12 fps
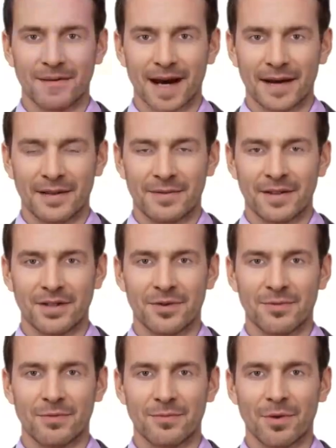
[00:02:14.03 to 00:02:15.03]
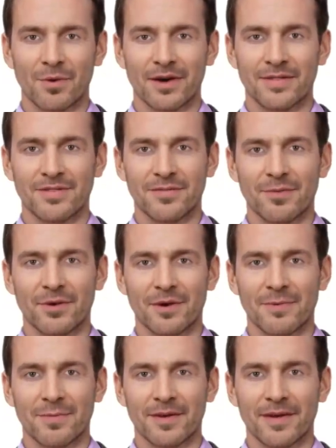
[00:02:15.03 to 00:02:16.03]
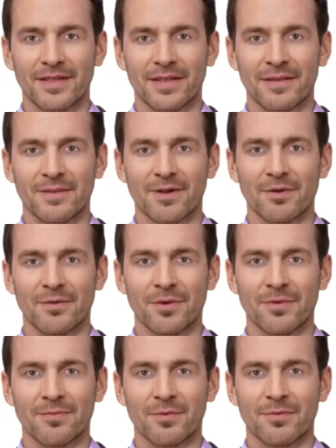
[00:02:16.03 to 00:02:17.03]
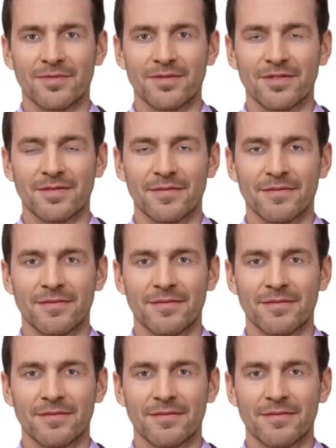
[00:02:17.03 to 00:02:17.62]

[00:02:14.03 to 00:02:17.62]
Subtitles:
and additional points for completing longer routes.